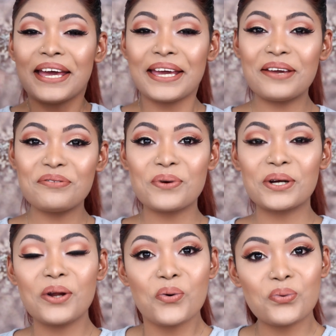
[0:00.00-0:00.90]
Hey
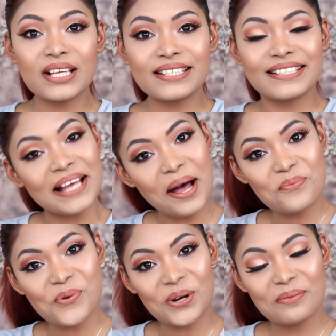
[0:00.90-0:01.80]
everyone, what's
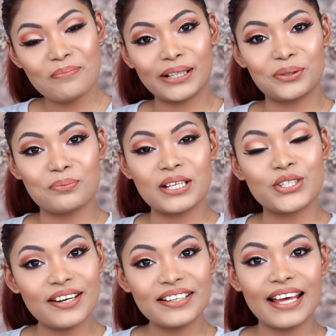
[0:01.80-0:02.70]
up? Welcome back to my
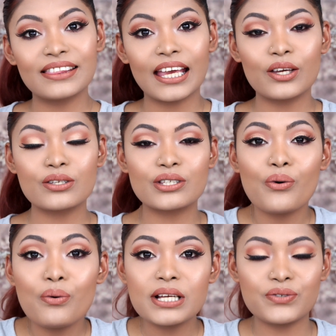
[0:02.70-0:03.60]
channel and thank you
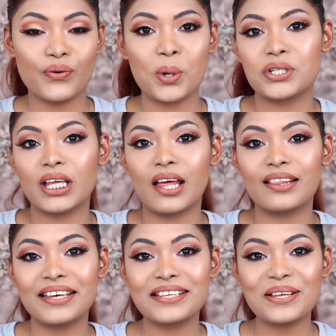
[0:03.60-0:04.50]
so much for watching
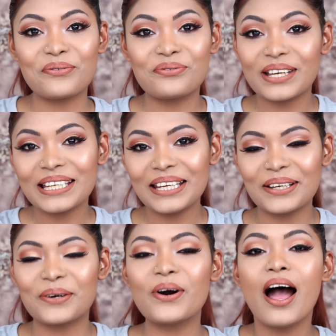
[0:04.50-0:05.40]
this
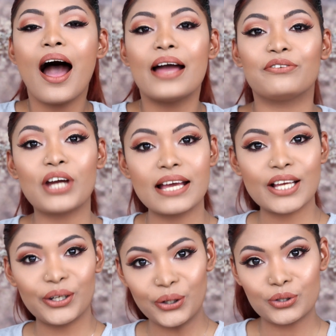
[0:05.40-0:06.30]
video. If you guys
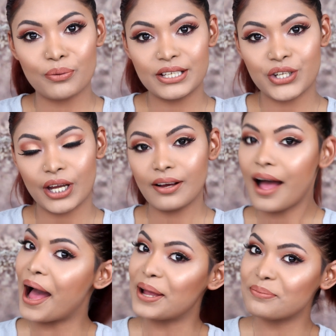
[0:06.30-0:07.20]
are new to my channel,
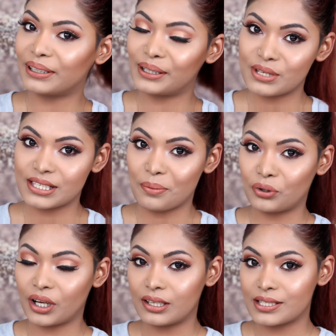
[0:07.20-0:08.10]
hi, my name is
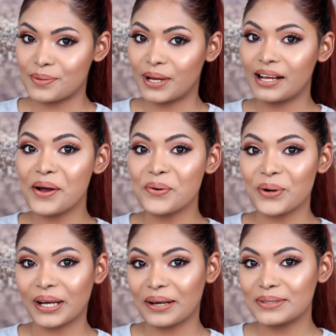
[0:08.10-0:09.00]
Sabrina Isabelle and
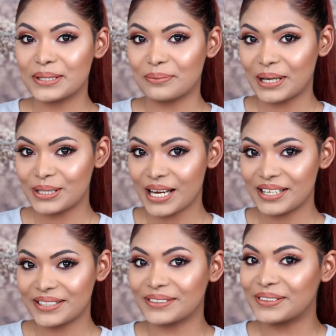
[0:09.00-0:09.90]
welcome to my
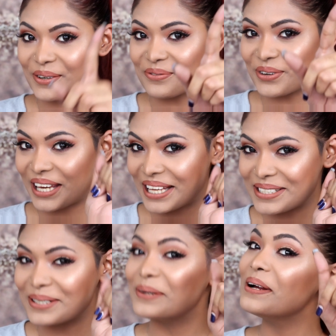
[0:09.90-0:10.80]
channel. Don't
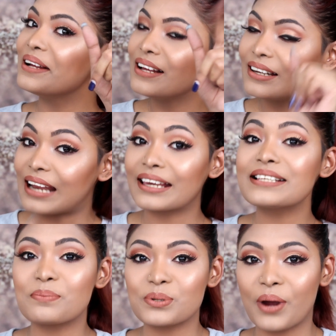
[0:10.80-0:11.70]
forget to like
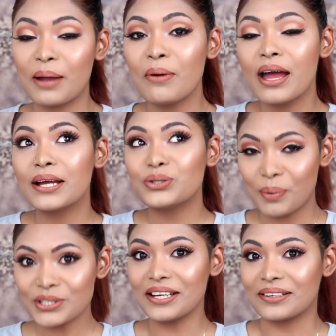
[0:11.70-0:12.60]
and subscribe to
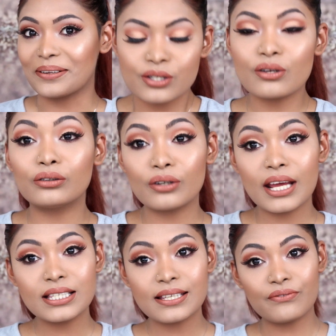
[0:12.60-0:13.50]
my channel. So
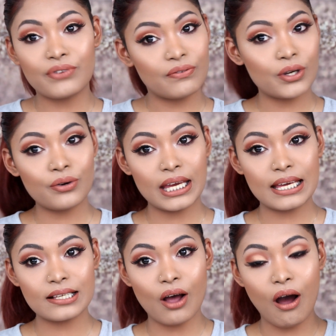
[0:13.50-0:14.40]
today's review
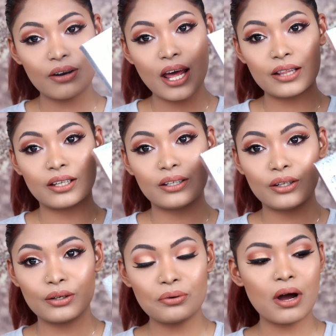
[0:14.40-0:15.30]
is on the
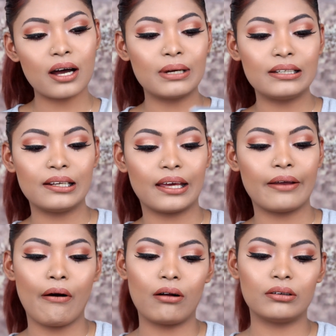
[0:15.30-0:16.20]
new Urban
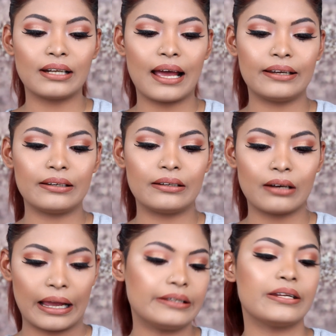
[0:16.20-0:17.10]
Decay All
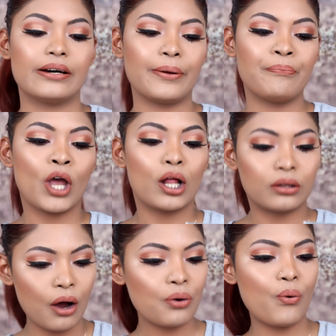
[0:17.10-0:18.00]
Nighter
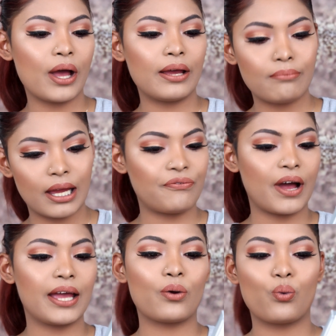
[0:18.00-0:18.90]
Long Wear
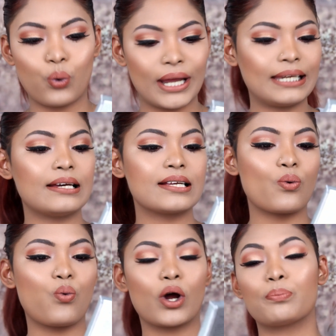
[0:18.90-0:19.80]
Mattifying Weightless
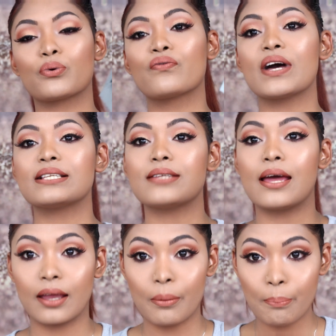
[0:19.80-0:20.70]
Waterproof Setting